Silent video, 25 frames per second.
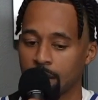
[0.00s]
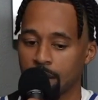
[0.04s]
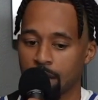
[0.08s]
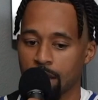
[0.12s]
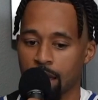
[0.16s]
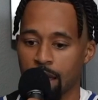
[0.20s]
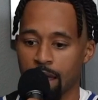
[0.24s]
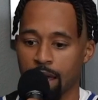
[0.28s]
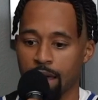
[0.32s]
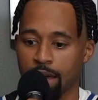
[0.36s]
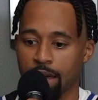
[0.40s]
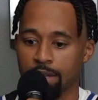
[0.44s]

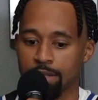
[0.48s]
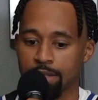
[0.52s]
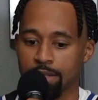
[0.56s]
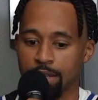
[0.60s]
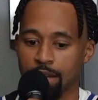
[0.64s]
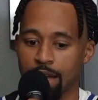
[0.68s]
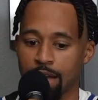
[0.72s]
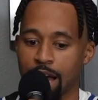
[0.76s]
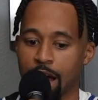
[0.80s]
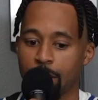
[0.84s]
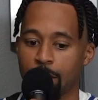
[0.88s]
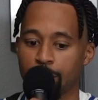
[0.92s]
And
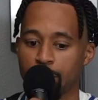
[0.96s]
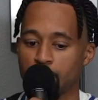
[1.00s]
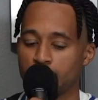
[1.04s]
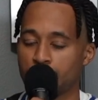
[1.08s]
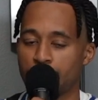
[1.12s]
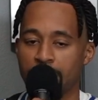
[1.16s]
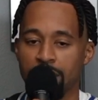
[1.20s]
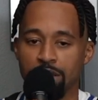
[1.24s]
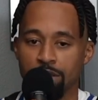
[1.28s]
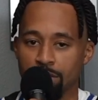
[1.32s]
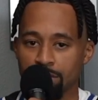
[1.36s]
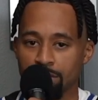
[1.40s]
however you
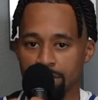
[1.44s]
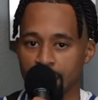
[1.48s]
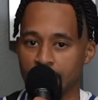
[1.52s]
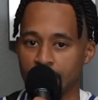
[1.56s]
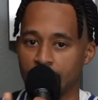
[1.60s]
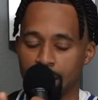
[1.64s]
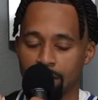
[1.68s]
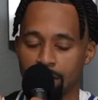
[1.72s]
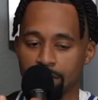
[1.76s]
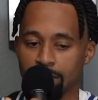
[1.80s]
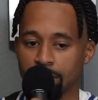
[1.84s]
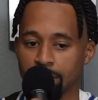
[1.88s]
break those
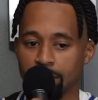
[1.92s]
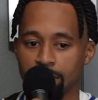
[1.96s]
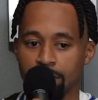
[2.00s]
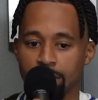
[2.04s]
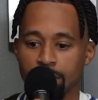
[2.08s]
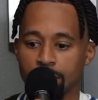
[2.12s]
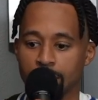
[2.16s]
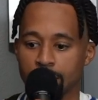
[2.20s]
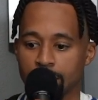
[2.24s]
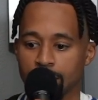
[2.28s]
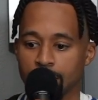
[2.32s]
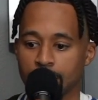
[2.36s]
down.
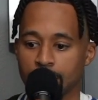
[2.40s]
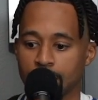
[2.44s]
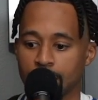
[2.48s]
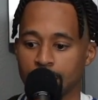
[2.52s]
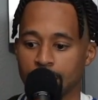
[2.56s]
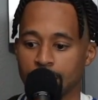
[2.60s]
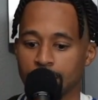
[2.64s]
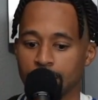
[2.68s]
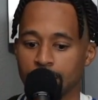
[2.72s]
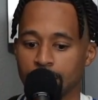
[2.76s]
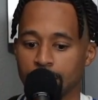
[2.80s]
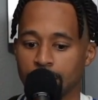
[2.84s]

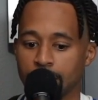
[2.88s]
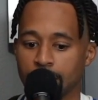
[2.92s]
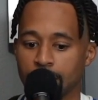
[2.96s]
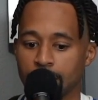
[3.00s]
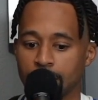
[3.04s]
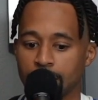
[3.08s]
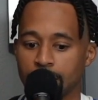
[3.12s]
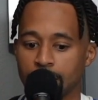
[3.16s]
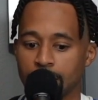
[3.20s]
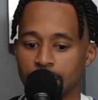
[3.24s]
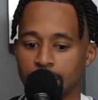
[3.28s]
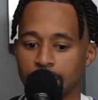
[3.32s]
But
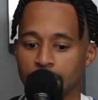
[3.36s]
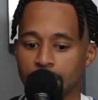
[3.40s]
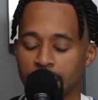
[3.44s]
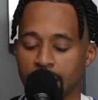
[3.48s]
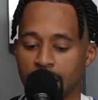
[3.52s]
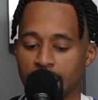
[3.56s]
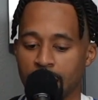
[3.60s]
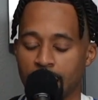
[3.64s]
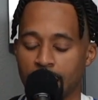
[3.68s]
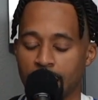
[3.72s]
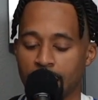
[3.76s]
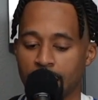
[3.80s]

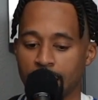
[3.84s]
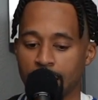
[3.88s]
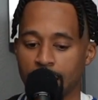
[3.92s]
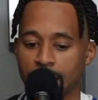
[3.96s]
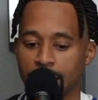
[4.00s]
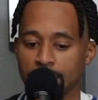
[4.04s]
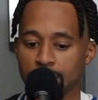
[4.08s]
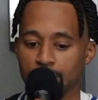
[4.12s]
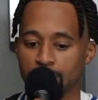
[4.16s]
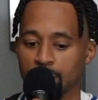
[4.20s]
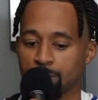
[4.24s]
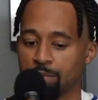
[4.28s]
yeah, I
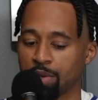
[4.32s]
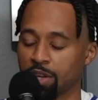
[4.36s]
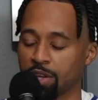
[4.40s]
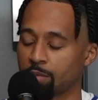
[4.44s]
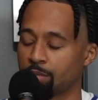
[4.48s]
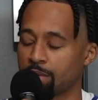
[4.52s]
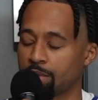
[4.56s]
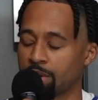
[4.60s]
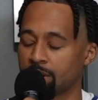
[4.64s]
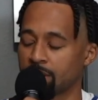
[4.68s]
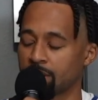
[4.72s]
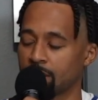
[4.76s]
just wanted to pick your
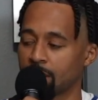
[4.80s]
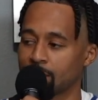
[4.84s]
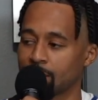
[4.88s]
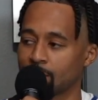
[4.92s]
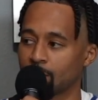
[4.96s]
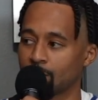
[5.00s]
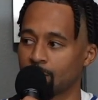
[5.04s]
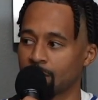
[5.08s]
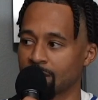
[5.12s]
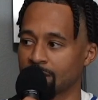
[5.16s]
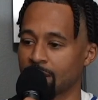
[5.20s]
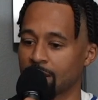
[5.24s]
brain on that a
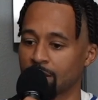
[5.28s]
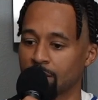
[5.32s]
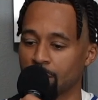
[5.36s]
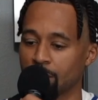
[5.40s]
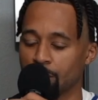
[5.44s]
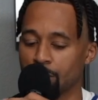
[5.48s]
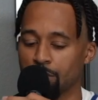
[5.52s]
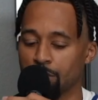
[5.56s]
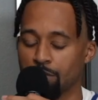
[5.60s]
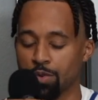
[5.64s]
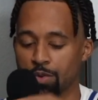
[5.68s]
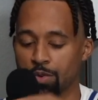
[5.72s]
little bit, because I know
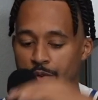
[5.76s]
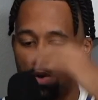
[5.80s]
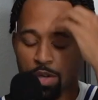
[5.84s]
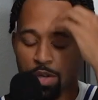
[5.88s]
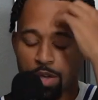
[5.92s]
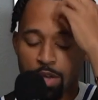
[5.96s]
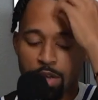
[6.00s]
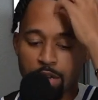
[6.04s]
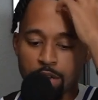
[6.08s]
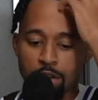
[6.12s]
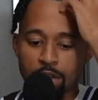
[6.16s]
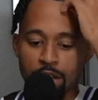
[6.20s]
you're
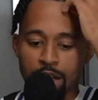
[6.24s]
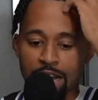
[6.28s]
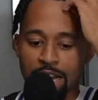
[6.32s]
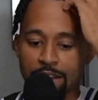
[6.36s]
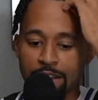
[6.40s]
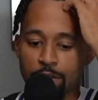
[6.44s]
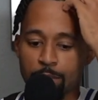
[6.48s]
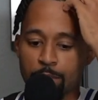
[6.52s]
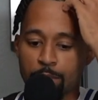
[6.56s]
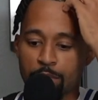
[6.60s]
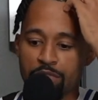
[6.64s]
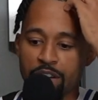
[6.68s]
kind
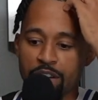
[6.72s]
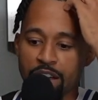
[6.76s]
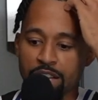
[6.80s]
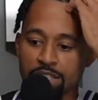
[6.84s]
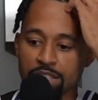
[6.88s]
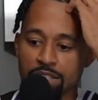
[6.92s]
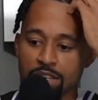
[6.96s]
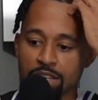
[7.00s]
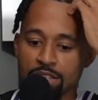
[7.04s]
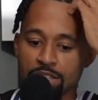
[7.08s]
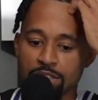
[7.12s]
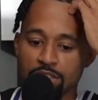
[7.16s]
of a
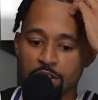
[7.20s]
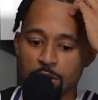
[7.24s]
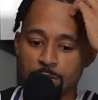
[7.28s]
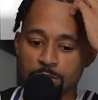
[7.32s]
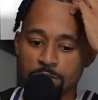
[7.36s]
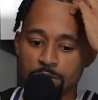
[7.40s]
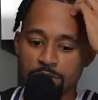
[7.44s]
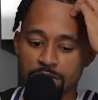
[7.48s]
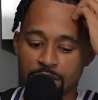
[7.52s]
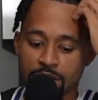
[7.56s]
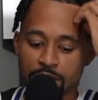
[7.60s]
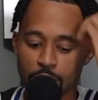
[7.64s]
perfectionist in terms
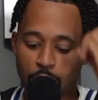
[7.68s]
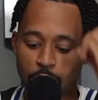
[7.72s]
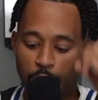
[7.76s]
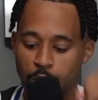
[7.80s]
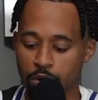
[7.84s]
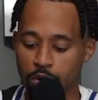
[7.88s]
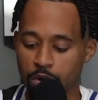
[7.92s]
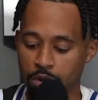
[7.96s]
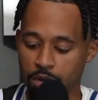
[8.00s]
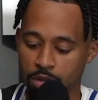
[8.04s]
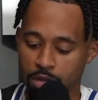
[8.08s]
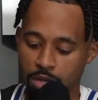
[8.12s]
of skill
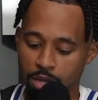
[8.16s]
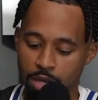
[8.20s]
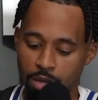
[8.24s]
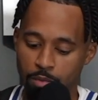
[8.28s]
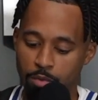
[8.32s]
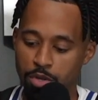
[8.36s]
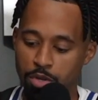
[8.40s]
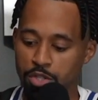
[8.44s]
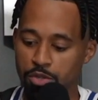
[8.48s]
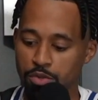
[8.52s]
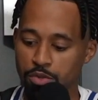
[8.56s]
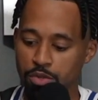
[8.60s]
work and
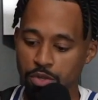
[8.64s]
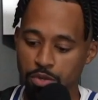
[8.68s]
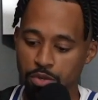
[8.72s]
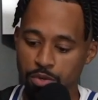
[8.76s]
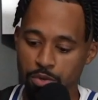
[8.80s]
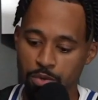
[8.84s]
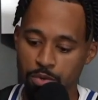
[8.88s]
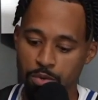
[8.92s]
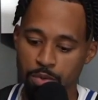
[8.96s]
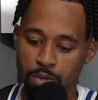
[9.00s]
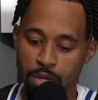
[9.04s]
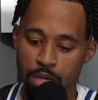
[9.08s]
what you
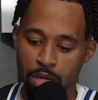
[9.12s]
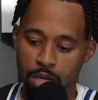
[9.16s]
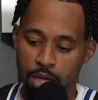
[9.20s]
do.